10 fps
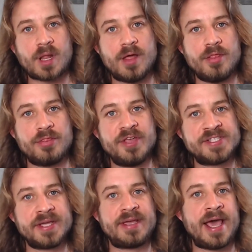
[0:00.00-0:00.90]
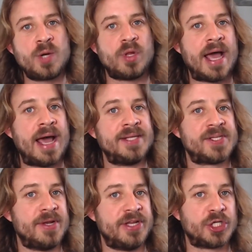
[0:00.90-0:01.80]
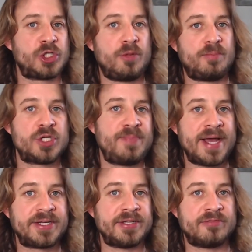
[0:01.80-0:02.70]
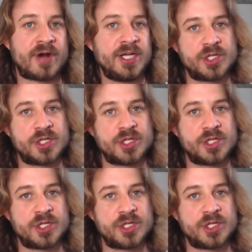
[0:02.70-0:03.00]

this again will add some additional perspective, right?